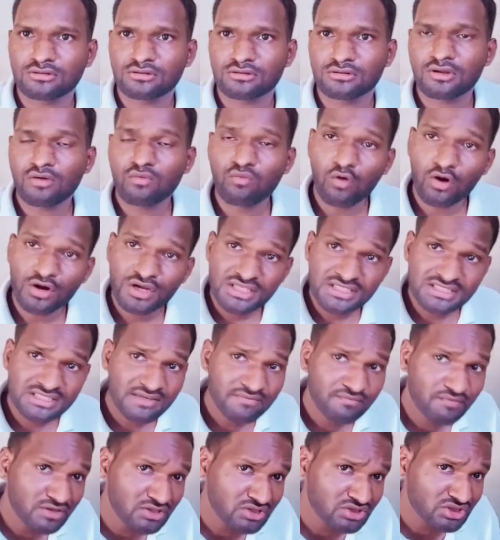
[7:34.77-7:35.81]
Now what is
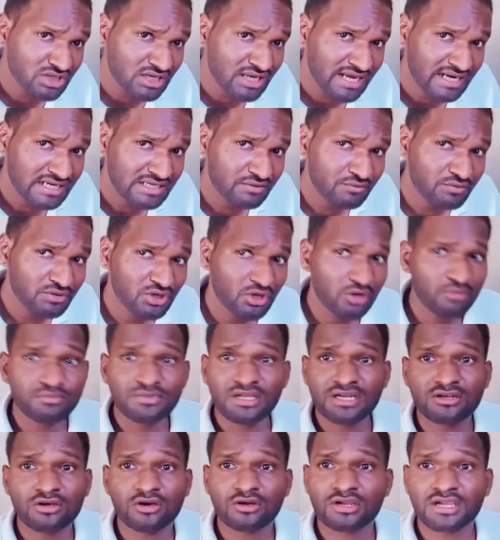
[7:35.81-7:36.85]
the functional activity of
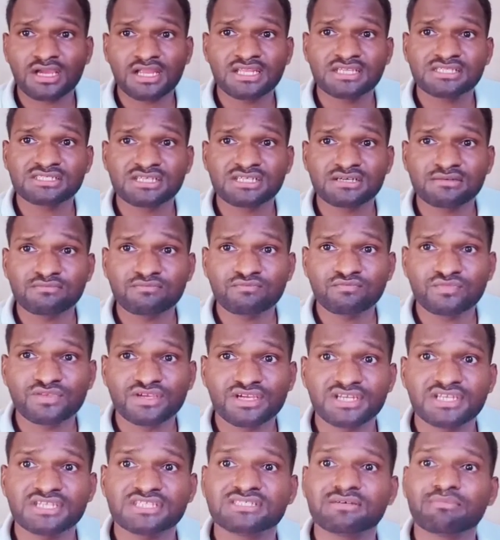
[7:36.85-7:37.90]
that organism?
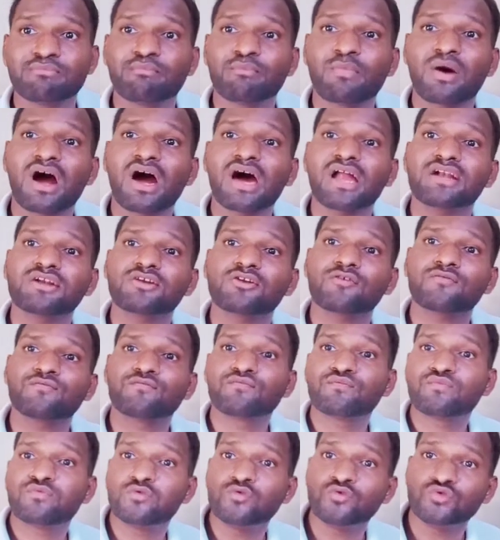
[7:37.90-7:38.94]
It is a part
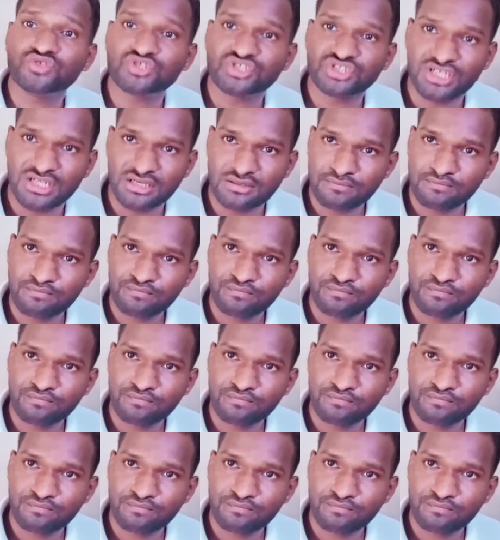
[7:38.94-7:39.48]
of food chain.